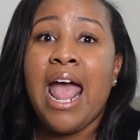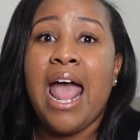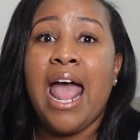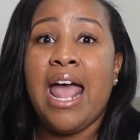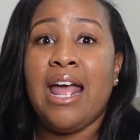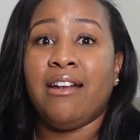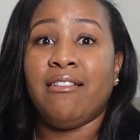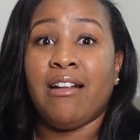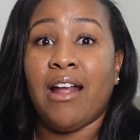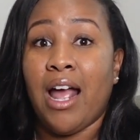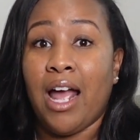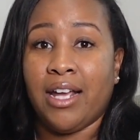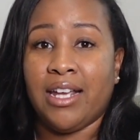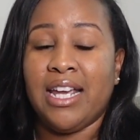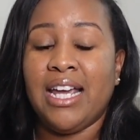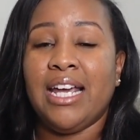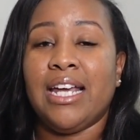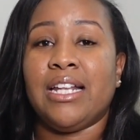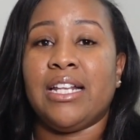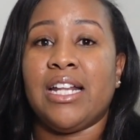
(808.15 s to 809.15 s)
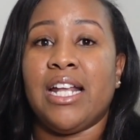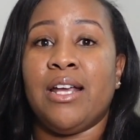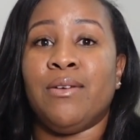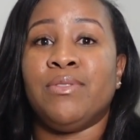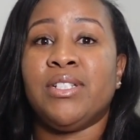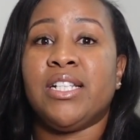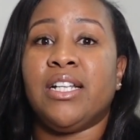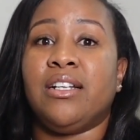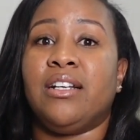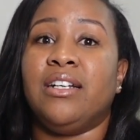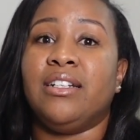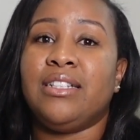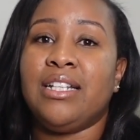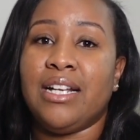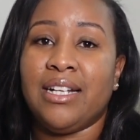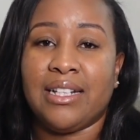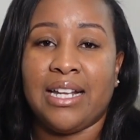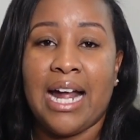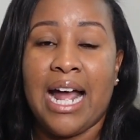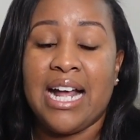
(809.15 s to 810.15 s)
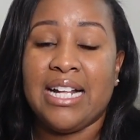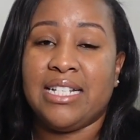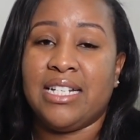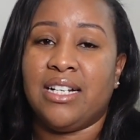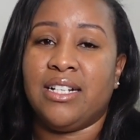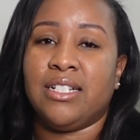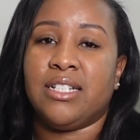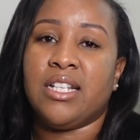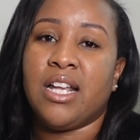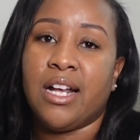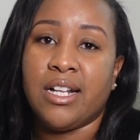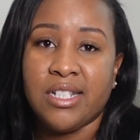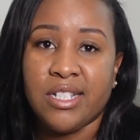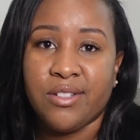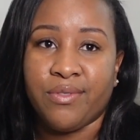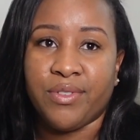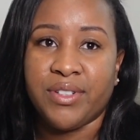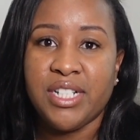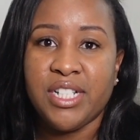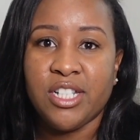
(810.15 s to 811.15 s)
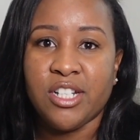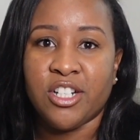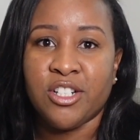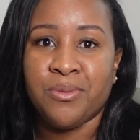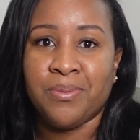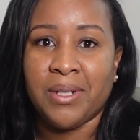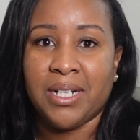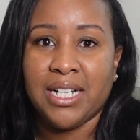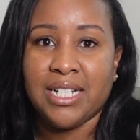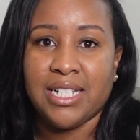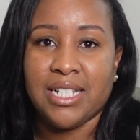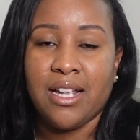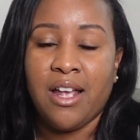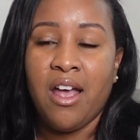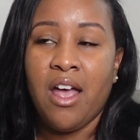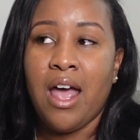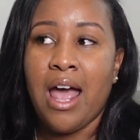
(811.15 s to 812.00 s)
And again, it was a good thing that I had done tons of research, because